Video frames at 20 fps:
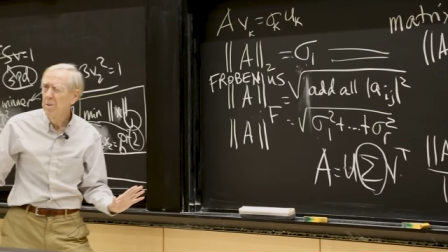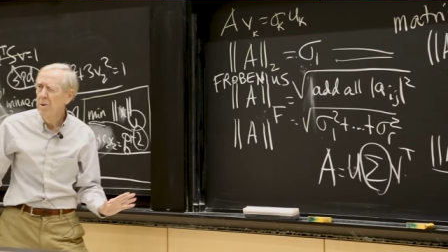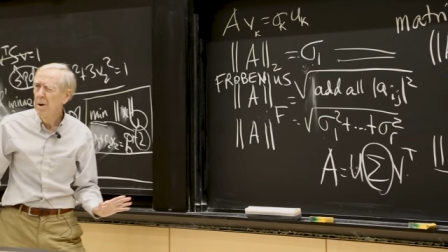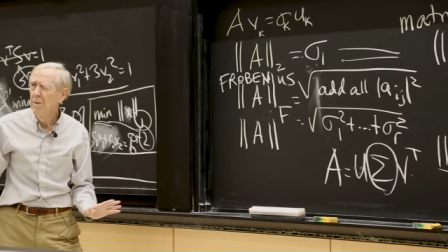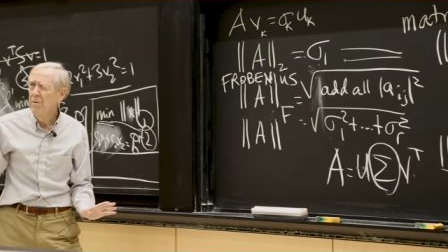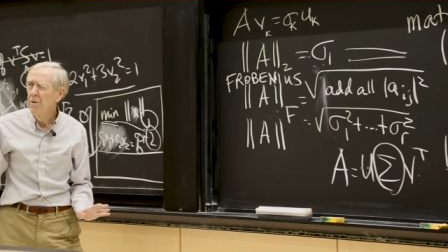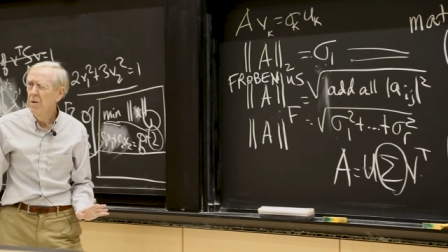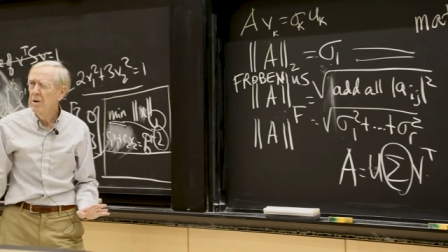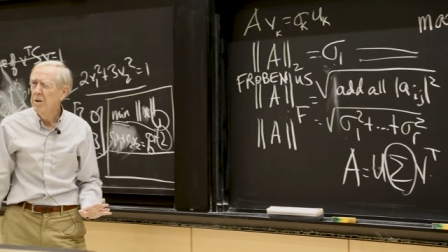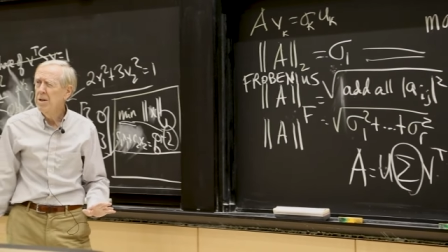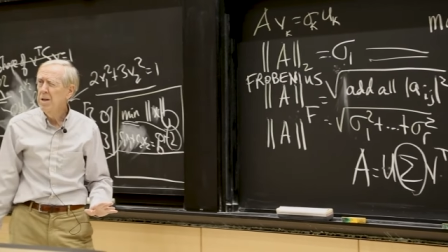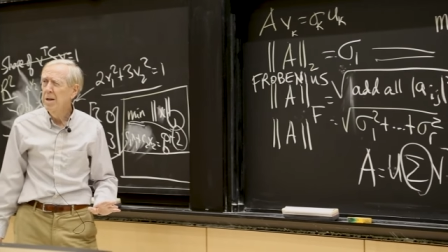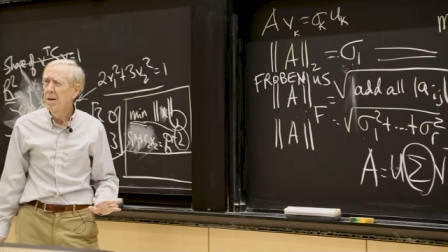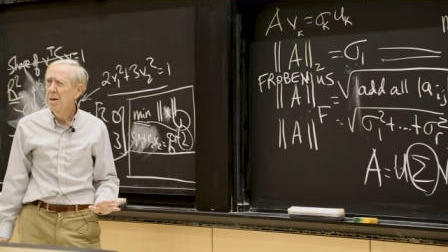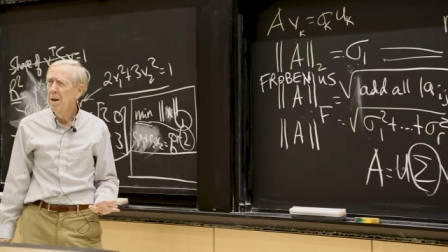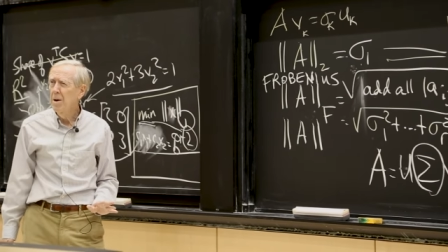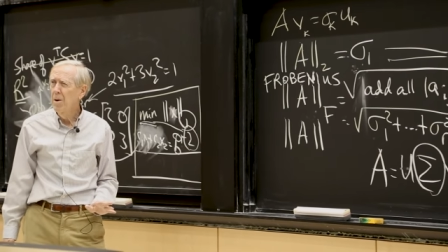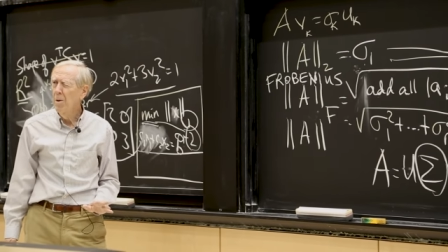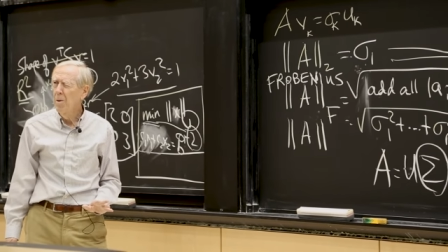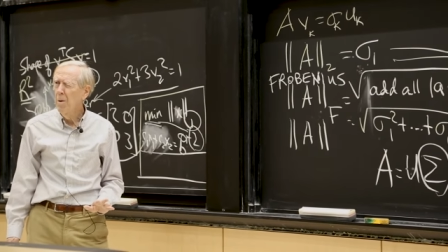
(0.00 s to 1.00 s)
no difference
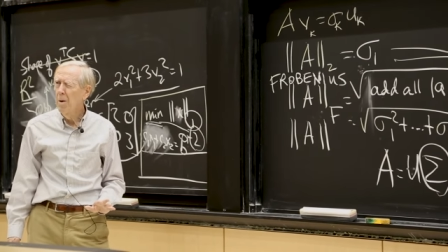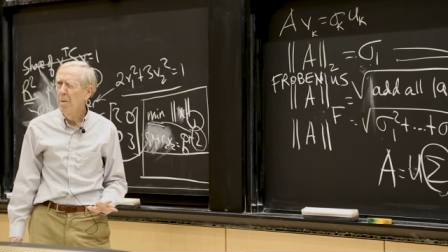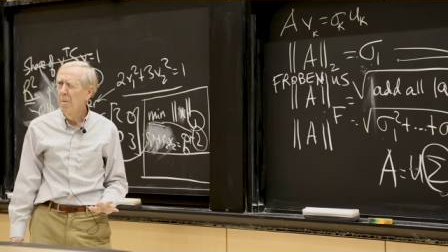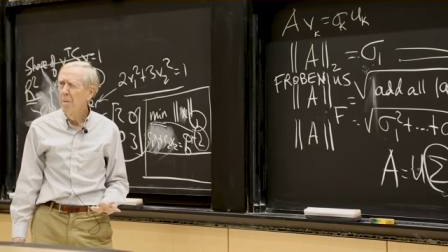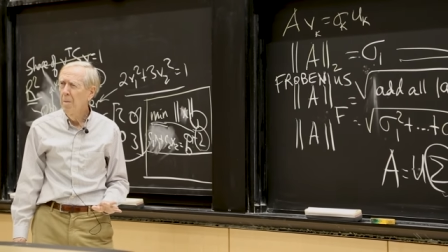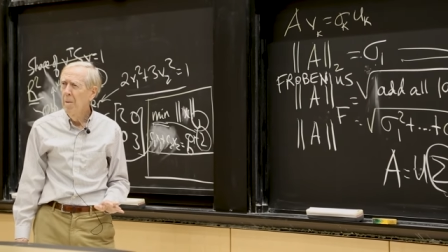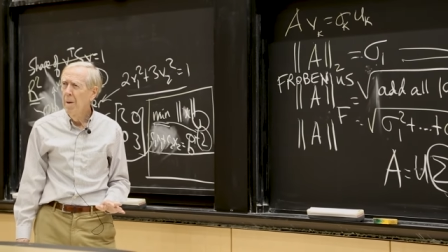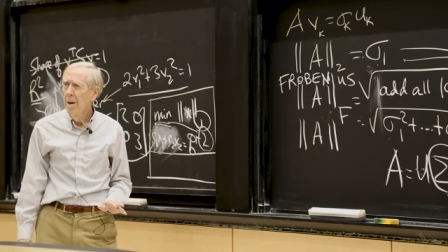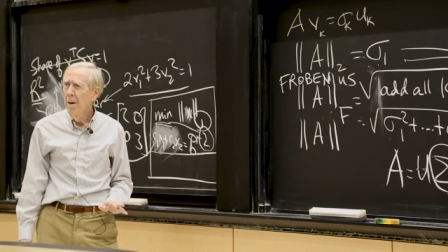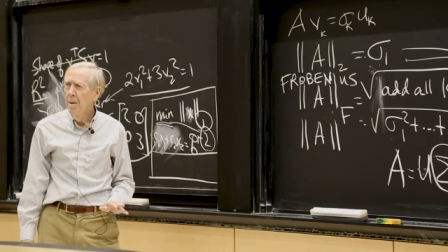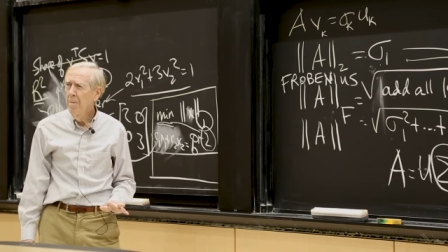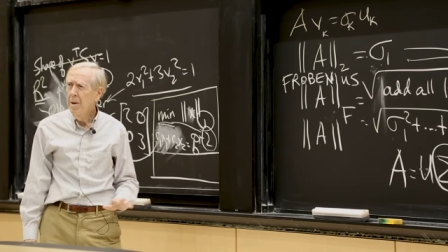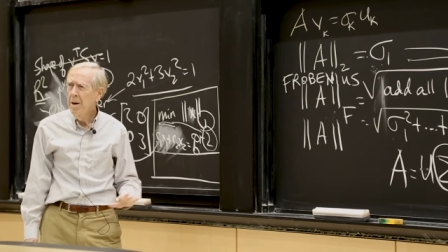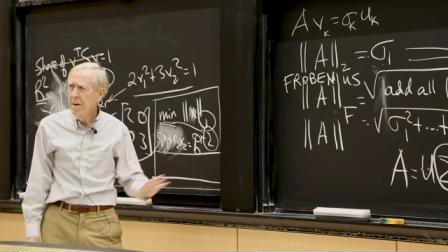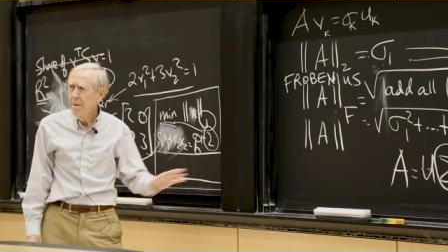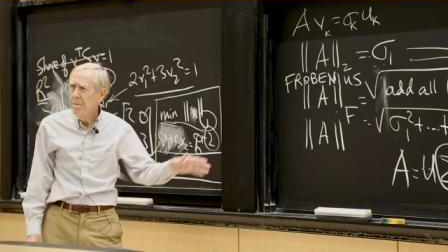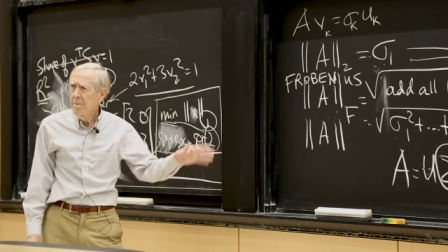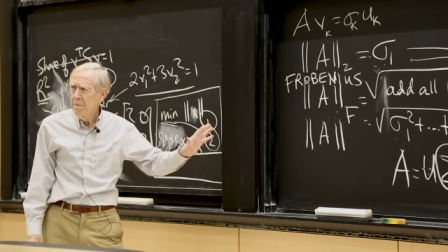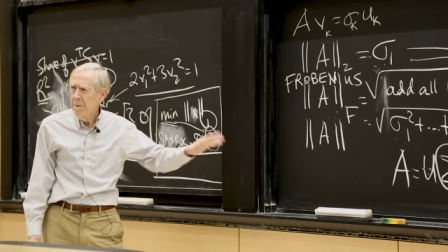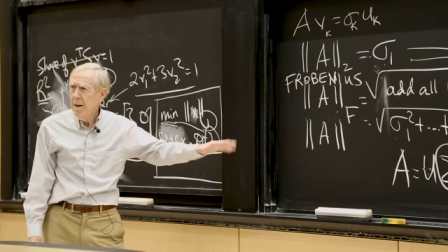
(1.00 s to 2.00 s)
in the norm.
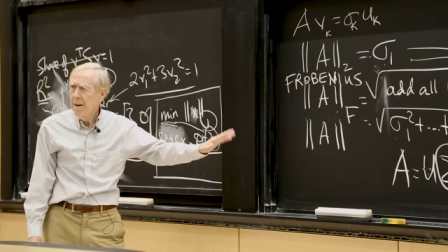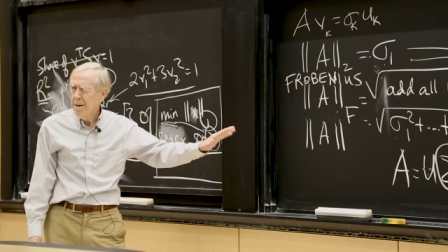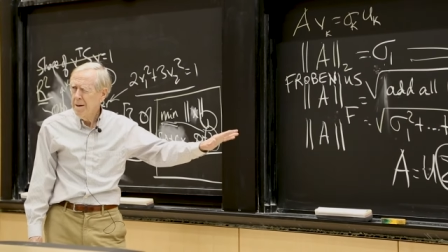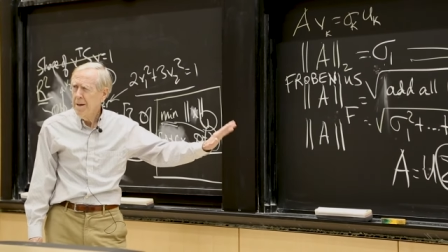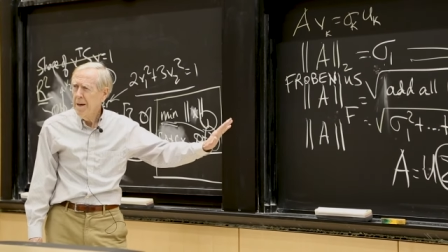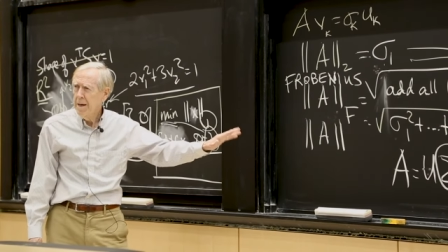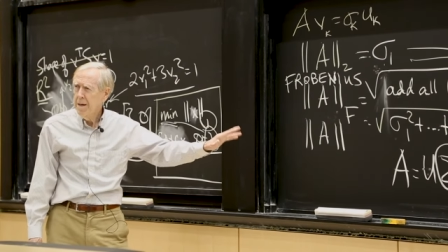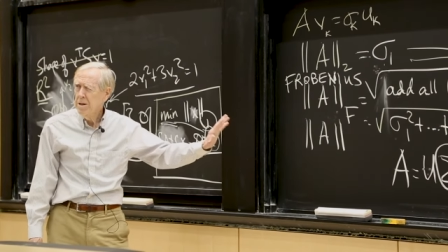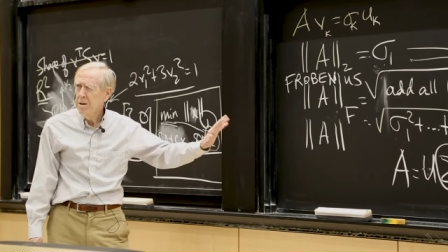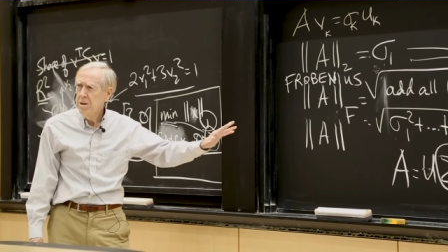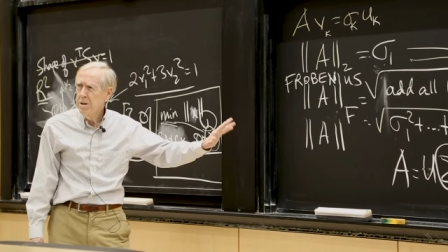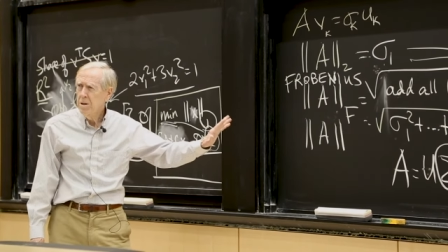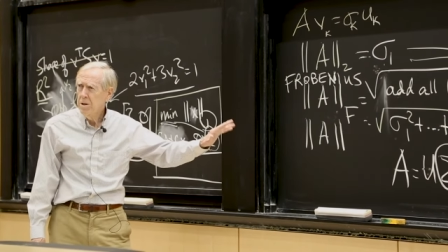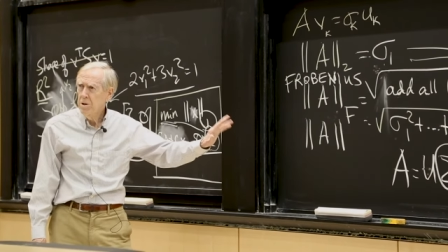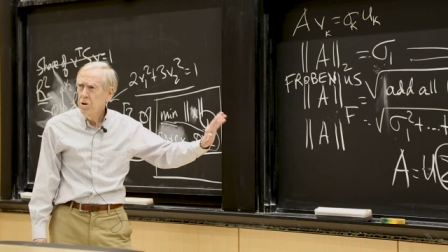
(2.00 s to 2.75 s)
But that takes